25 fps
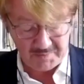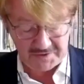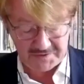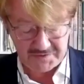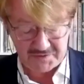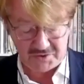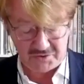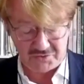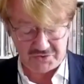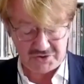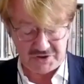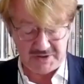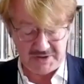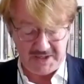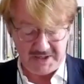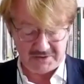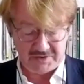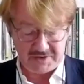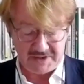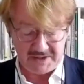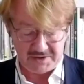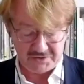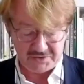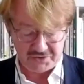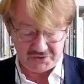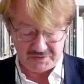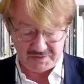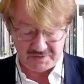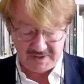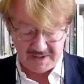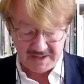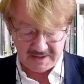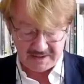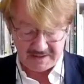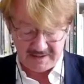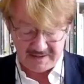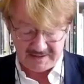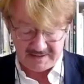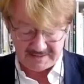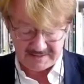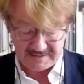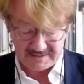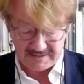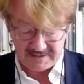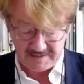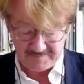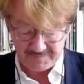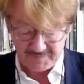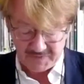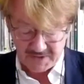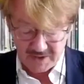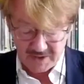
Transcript: social, and cultural cluster